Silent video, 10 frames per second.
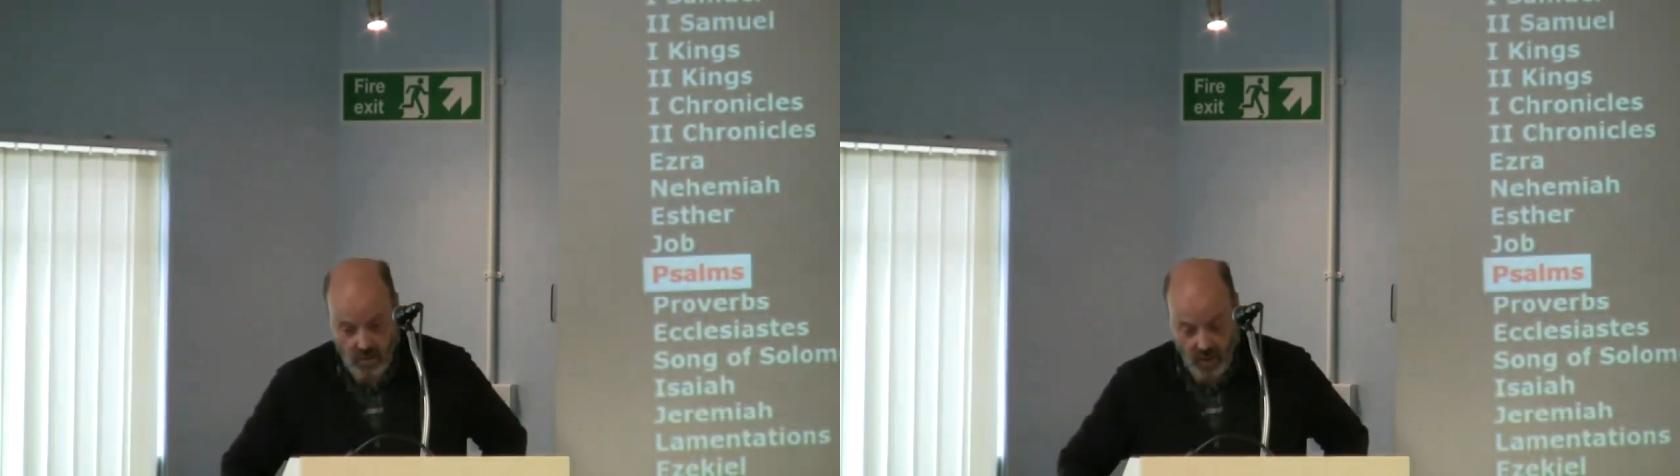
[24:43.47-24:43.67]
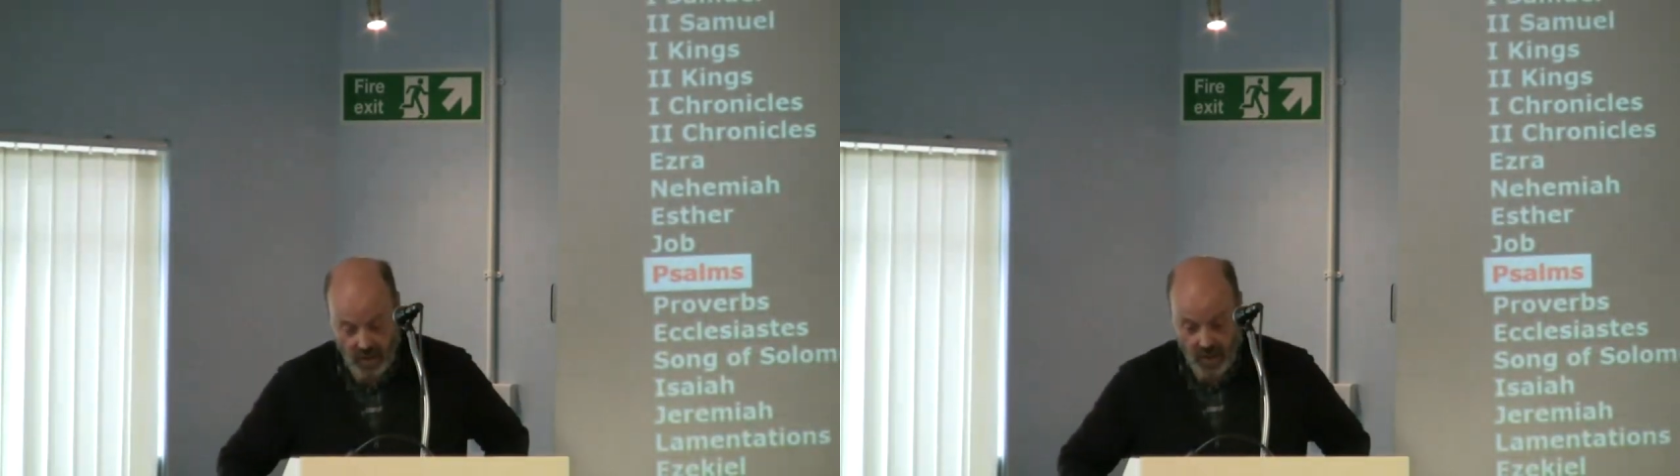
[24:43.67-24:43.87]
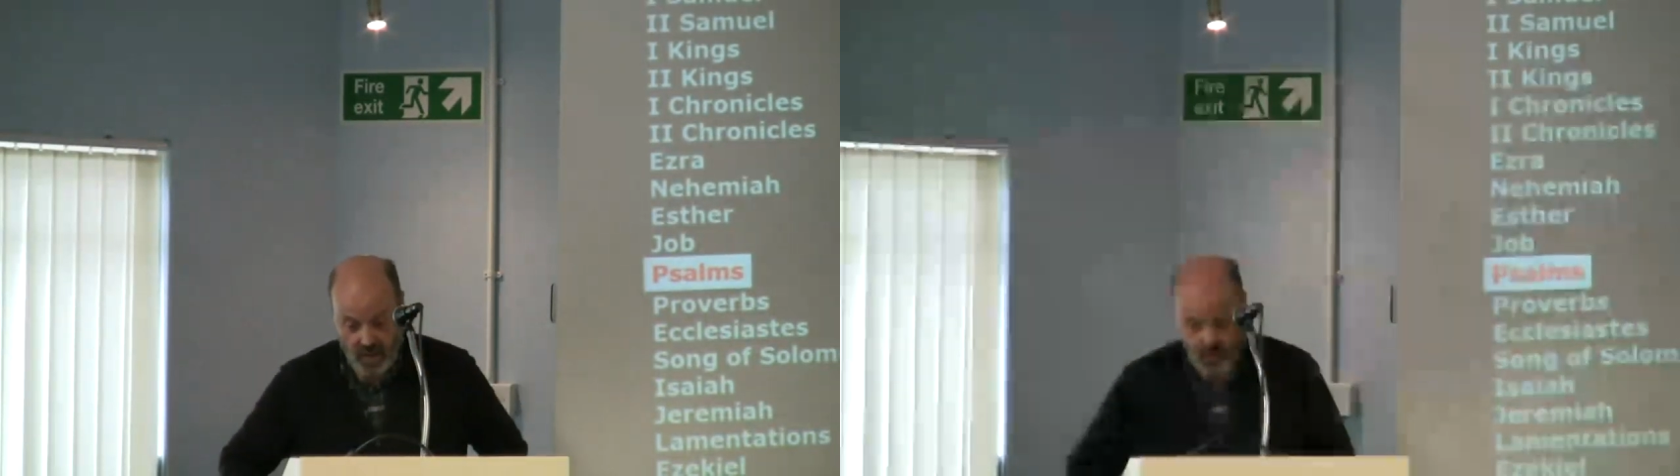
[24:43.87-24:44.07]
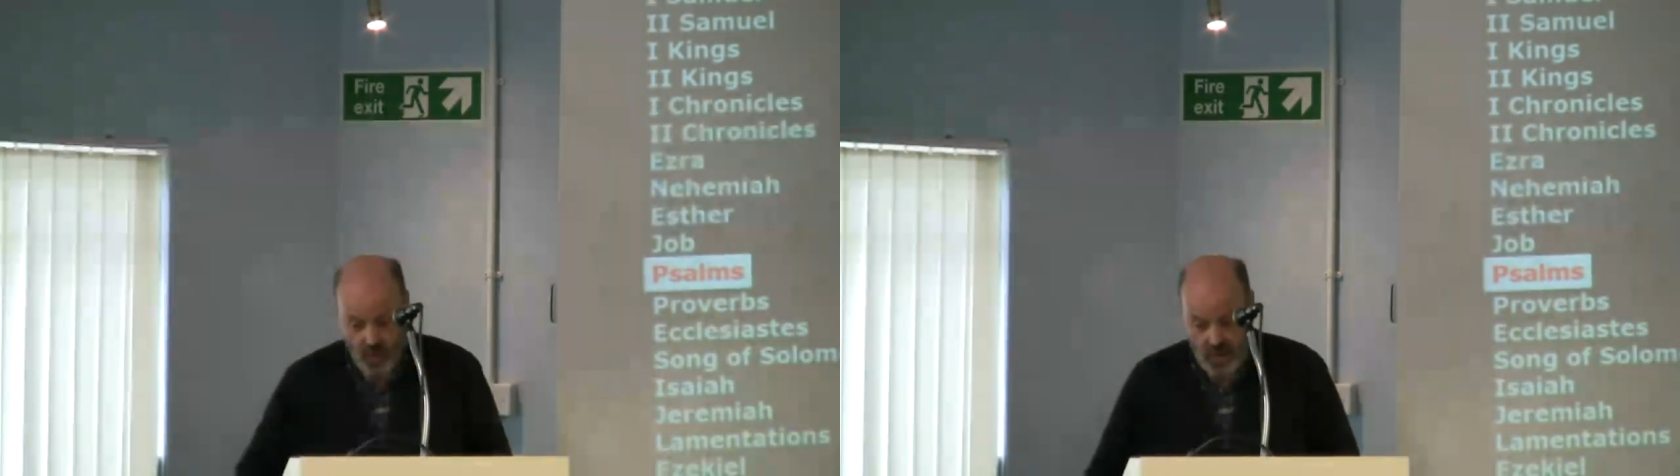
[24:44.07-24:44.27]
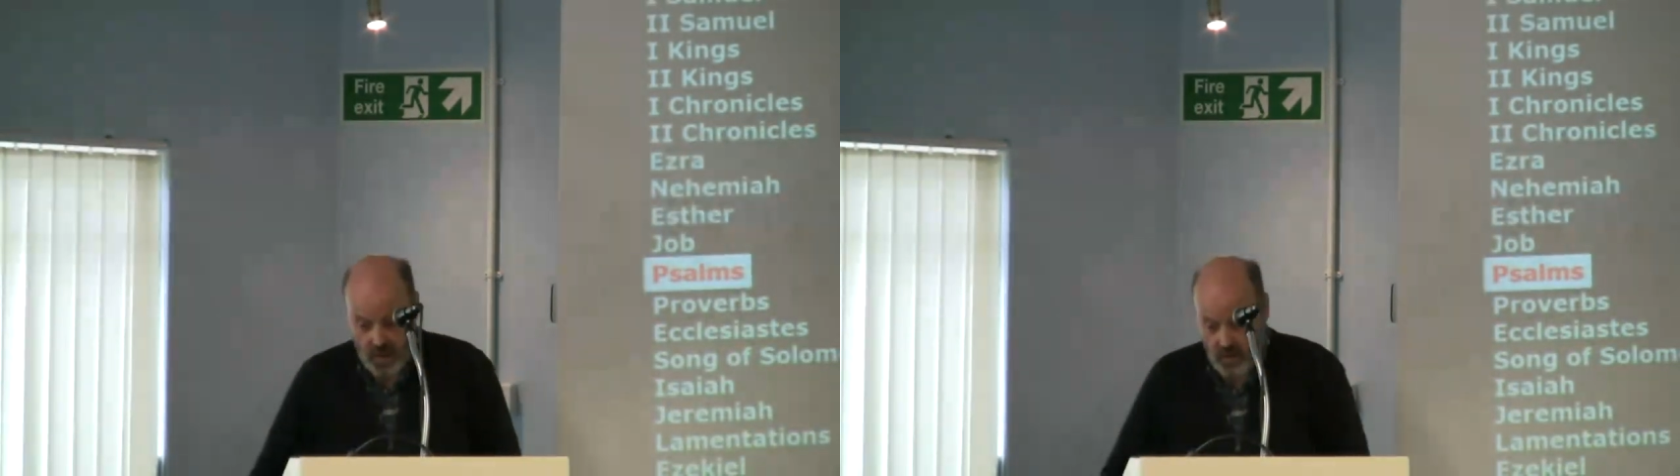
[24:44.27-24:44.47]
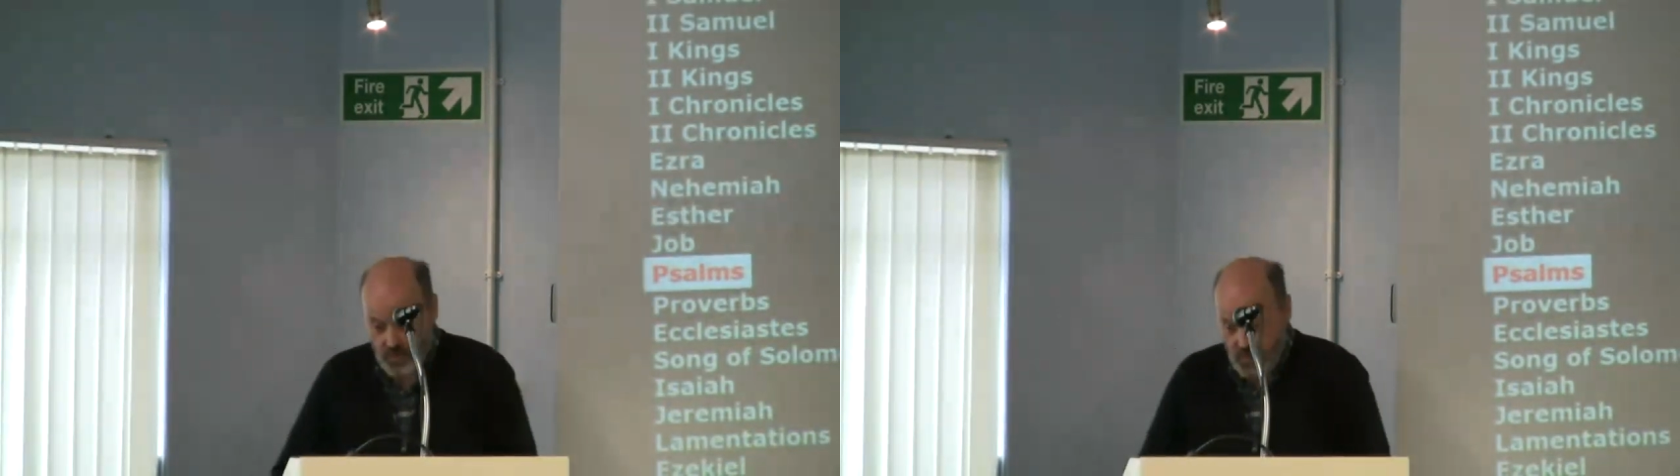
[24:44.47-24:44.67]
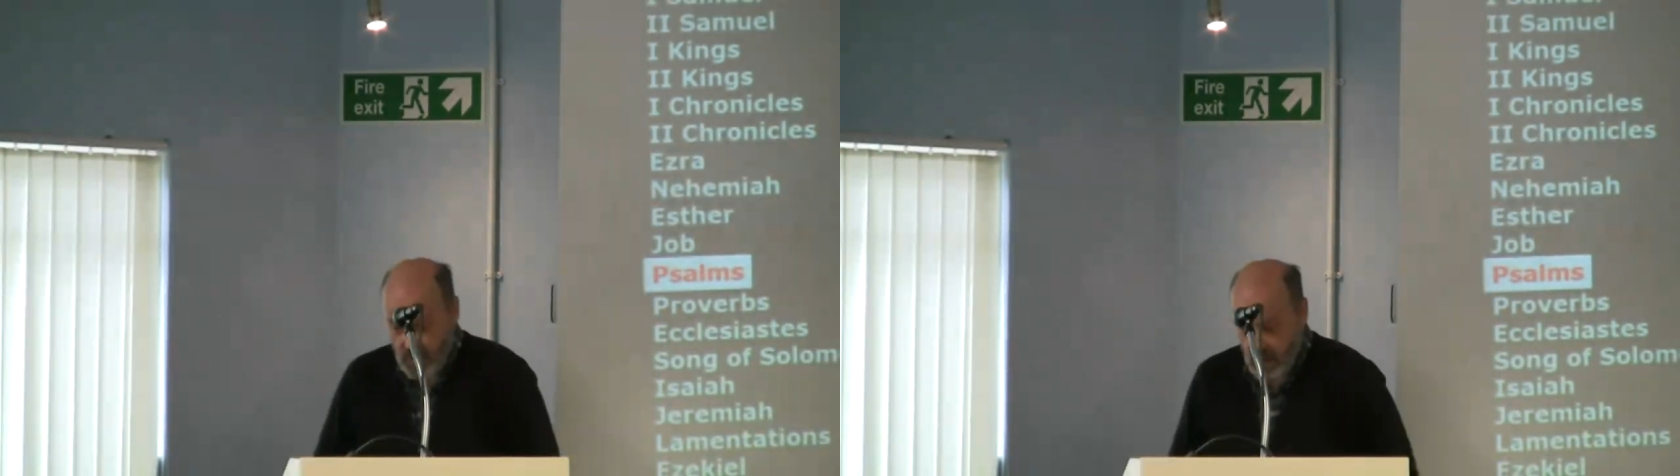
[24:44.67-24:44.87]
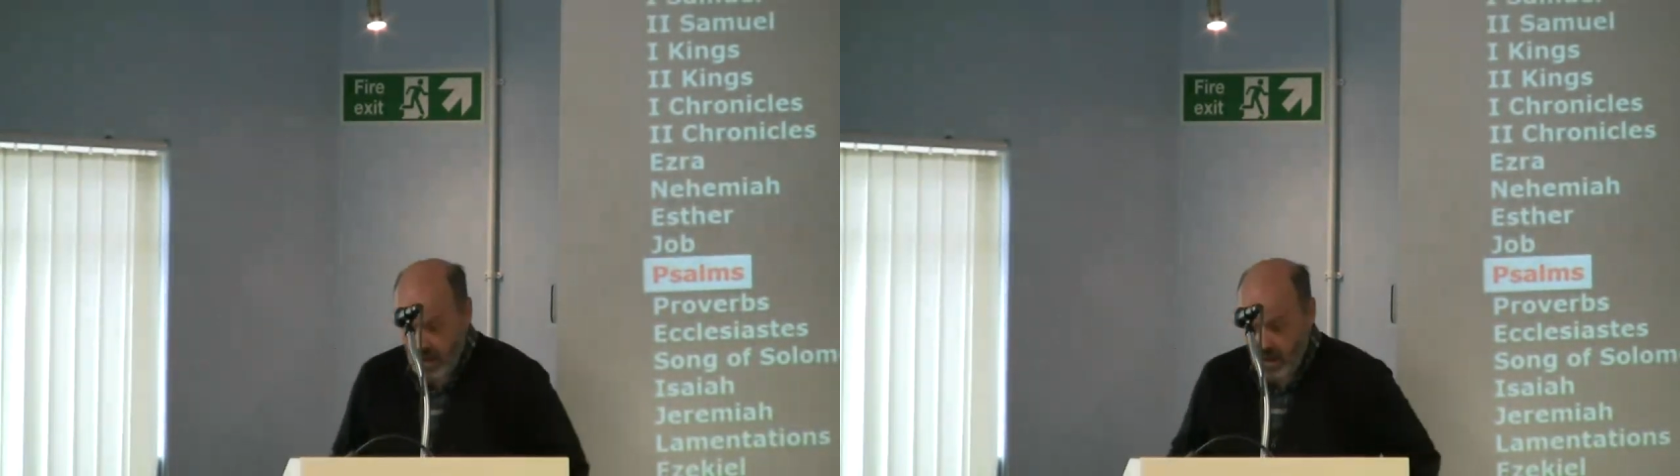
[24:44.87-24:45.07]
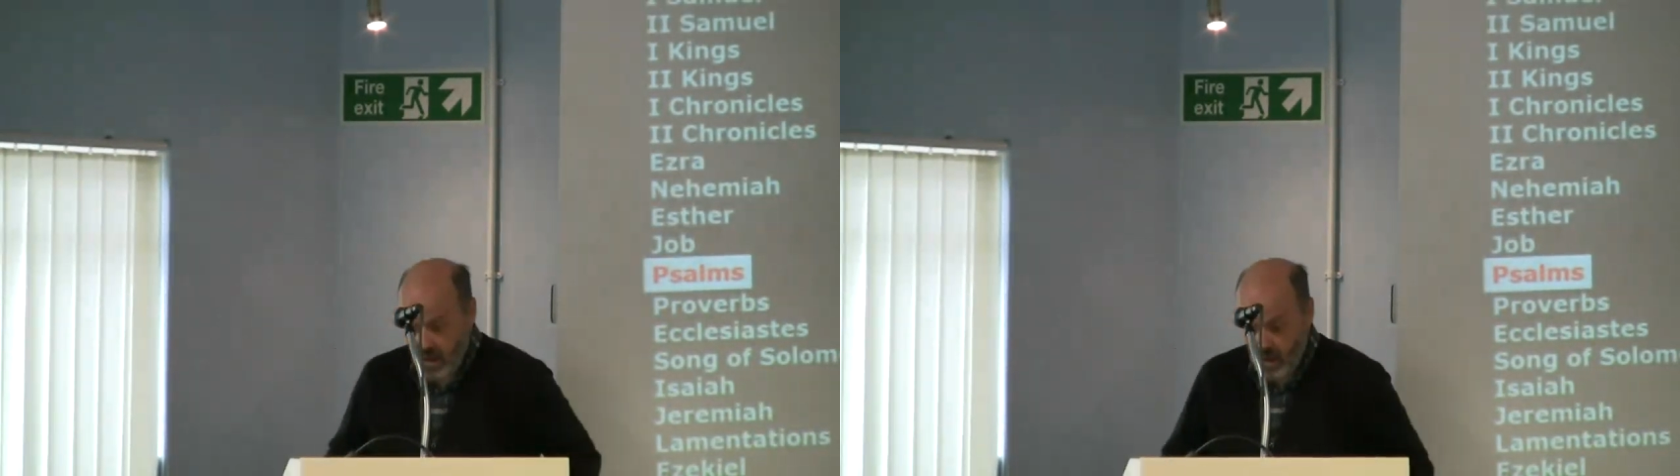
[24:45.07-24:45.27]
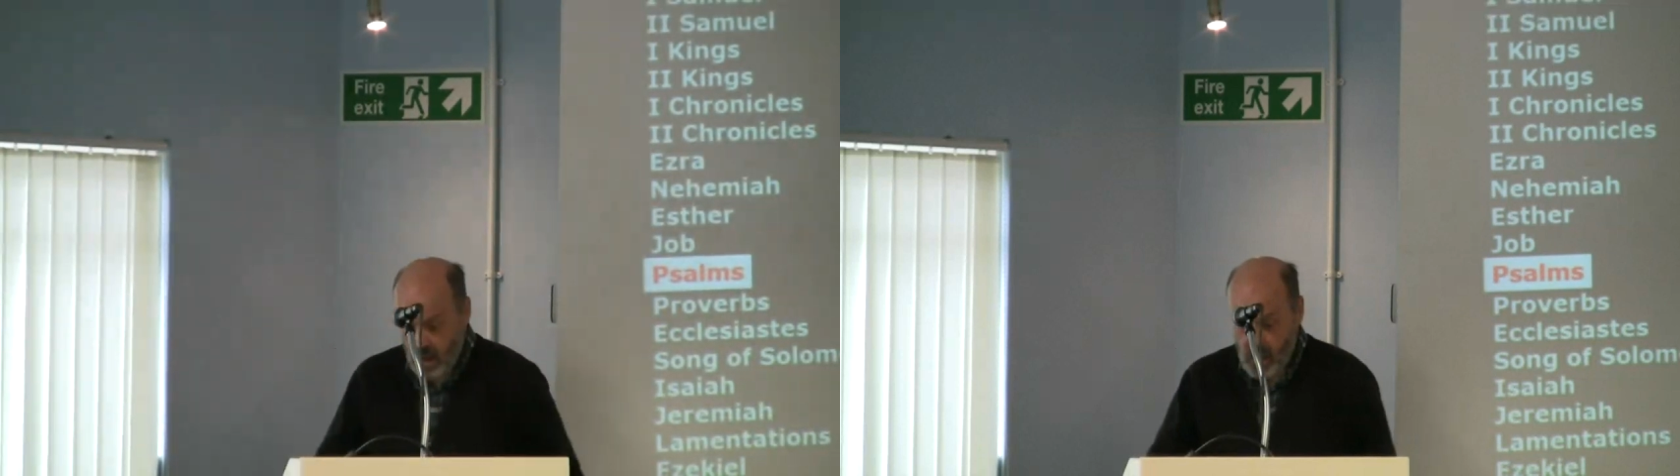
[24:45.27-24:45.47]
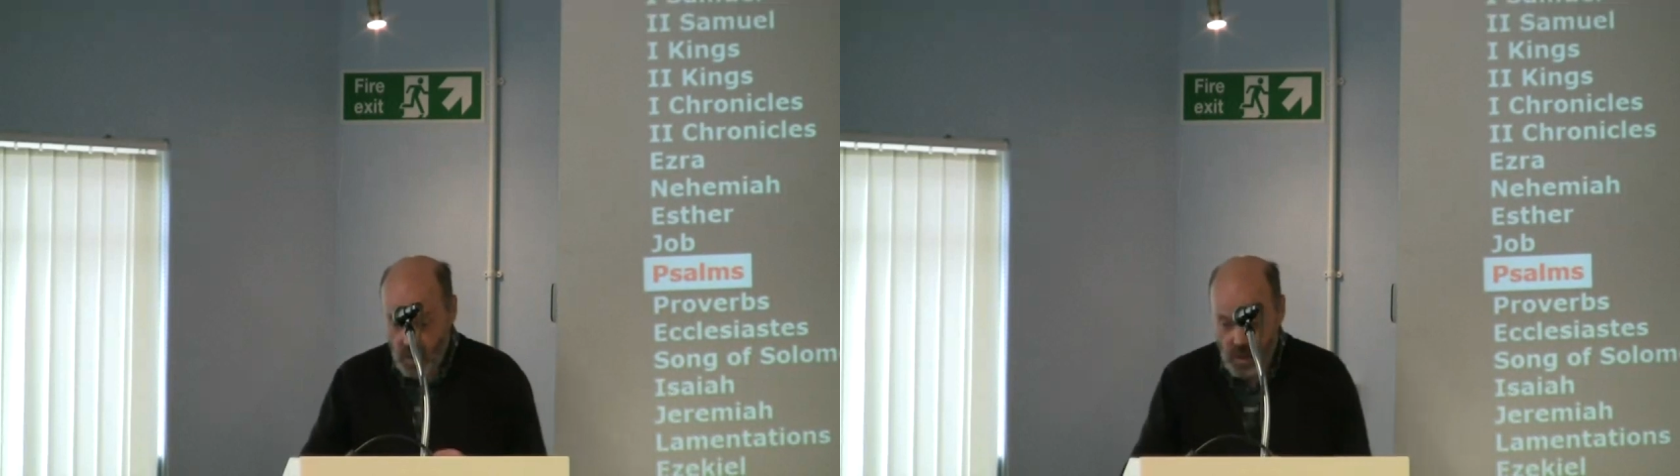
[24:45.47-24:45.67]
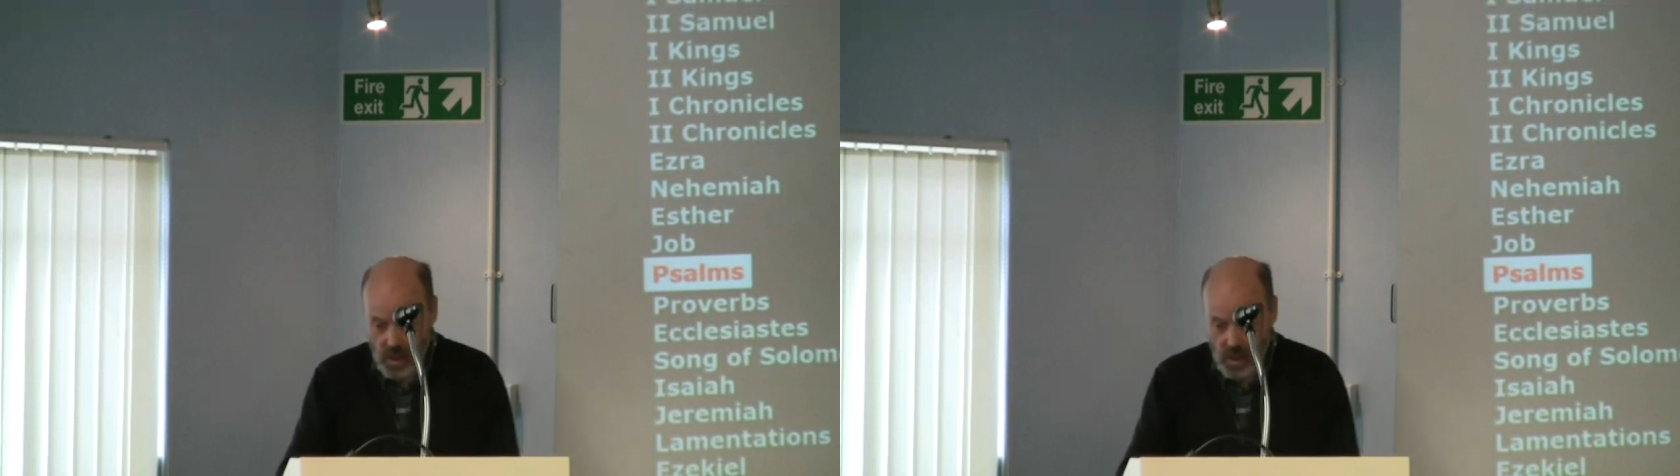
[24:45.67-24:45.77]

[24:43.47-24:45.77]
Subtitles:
the aches went. But